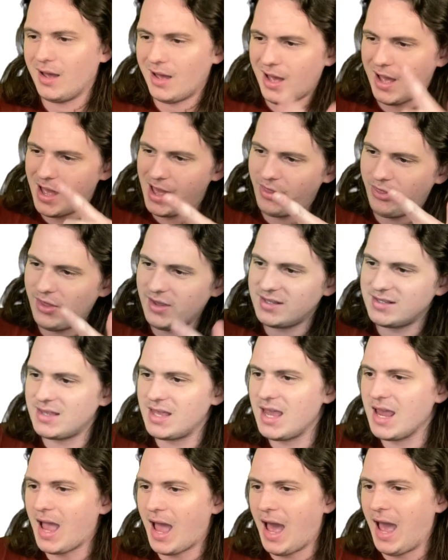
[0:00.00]
Uh, this
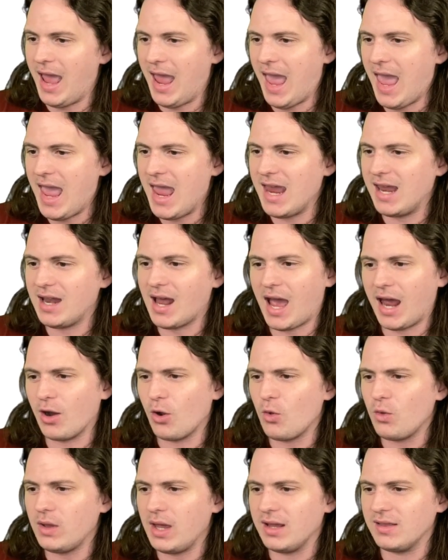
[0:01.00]
thing I hate. I
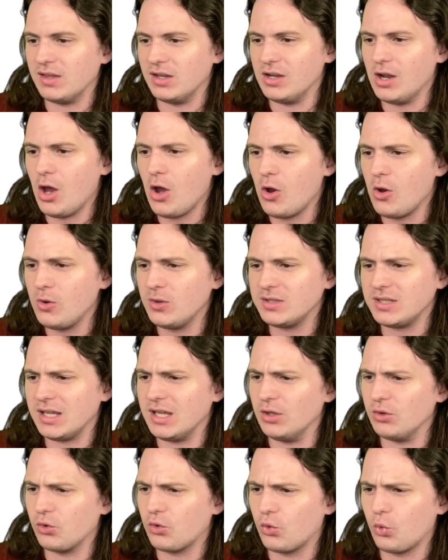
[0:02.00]
don't like the nose.
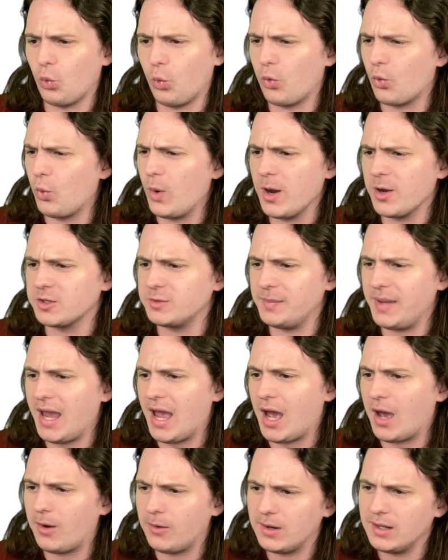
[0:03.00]
It weirds me
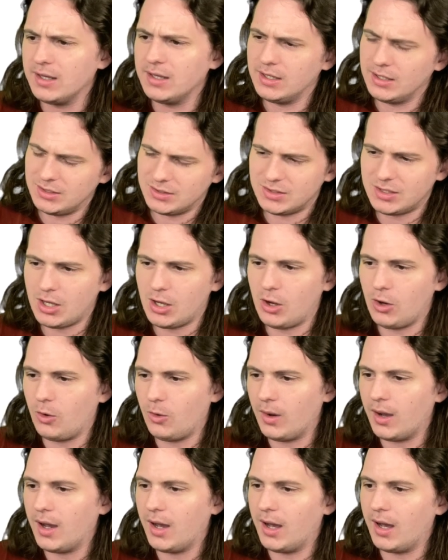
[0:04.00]
out.
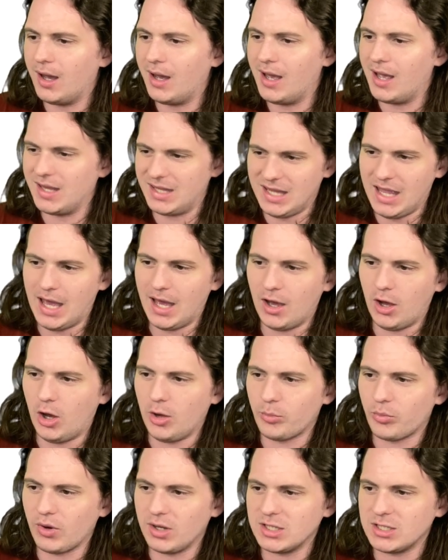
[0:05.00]
So, uh, yeah,
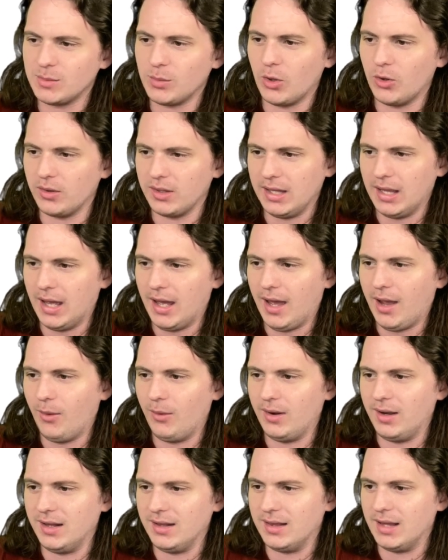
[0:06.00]
on principle, yeah, I
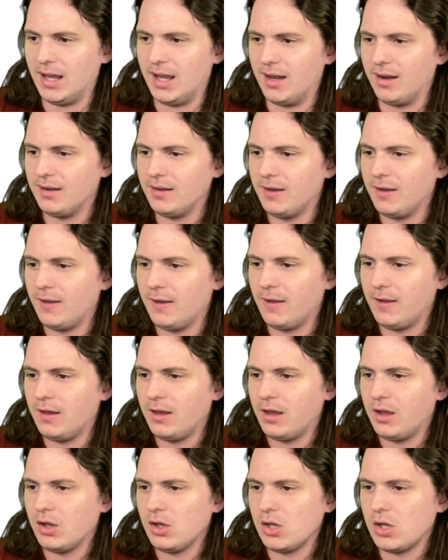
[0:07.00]
would eat that.
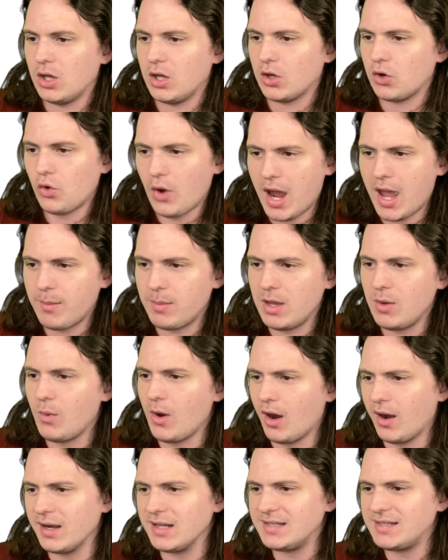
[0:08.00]
Krabby, we
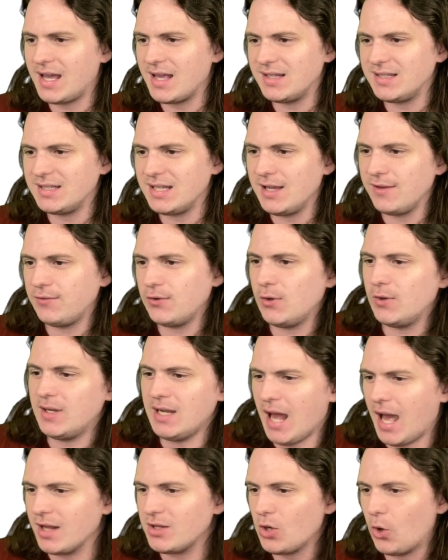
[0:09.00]
already said seafood.
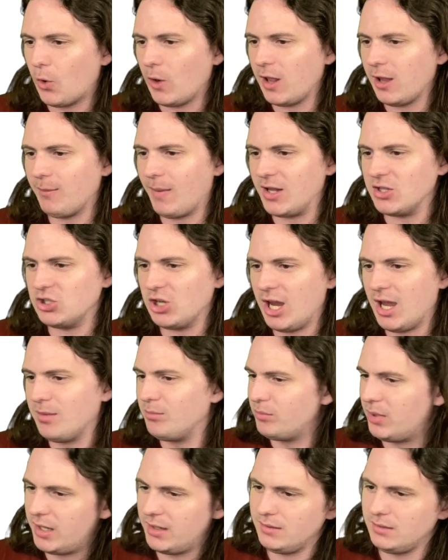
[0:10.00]
Not totally my
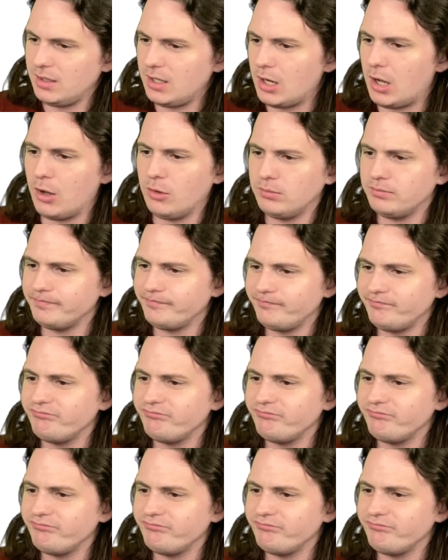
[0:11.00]
jam, but, you know,